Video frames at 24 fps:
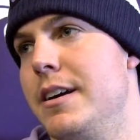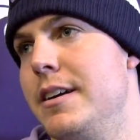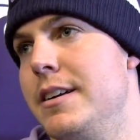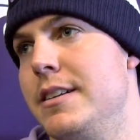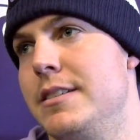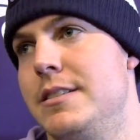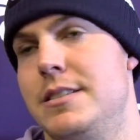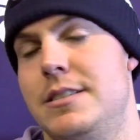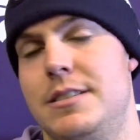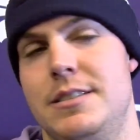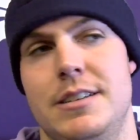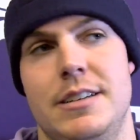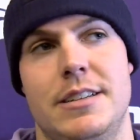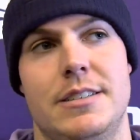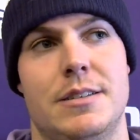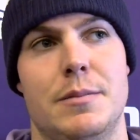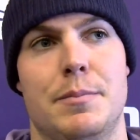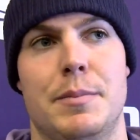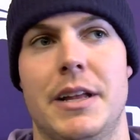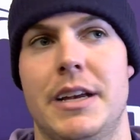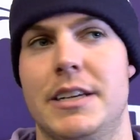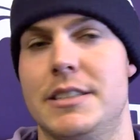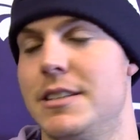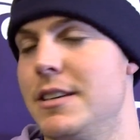it's a
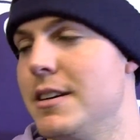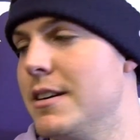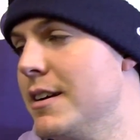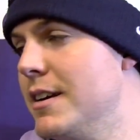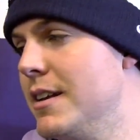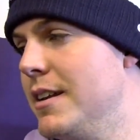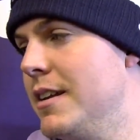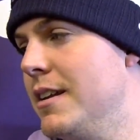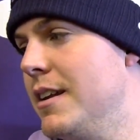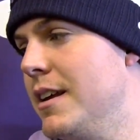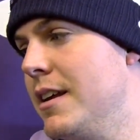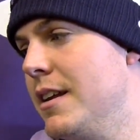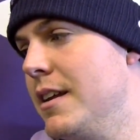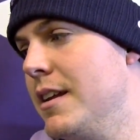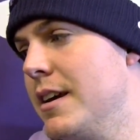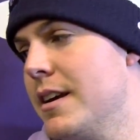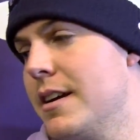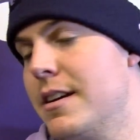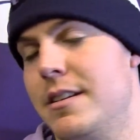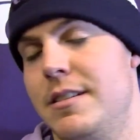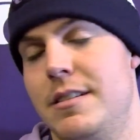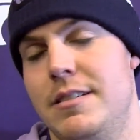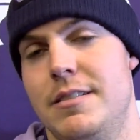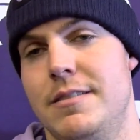blessing, and
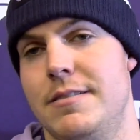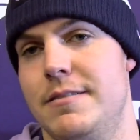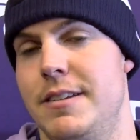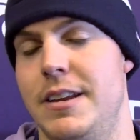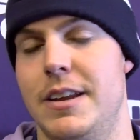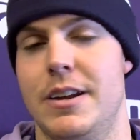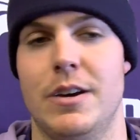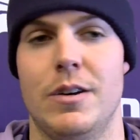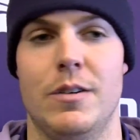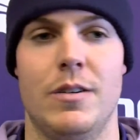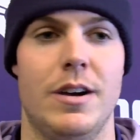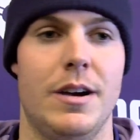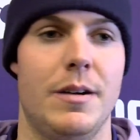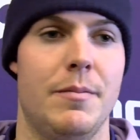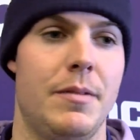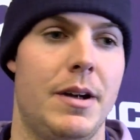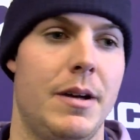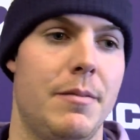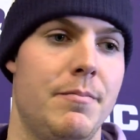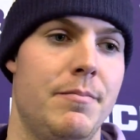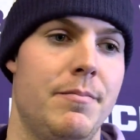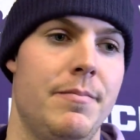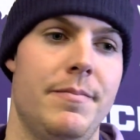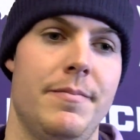I, you know,
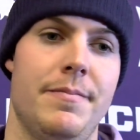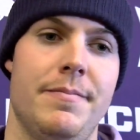I'm